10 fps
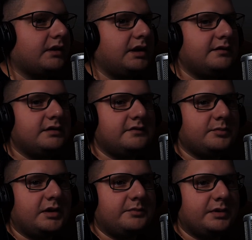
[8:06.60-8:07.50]
I'll even
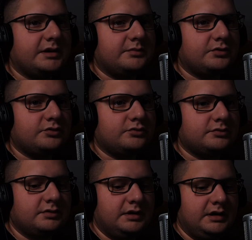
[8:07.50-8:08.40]
bump it up to
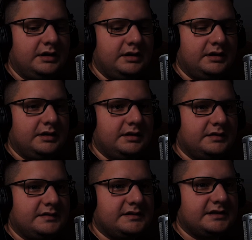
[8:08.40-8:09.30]

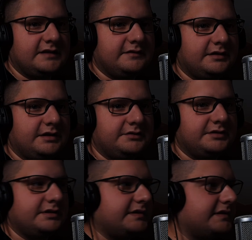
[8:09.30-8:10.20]

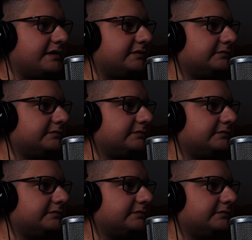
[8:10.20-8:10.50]
700, let's see.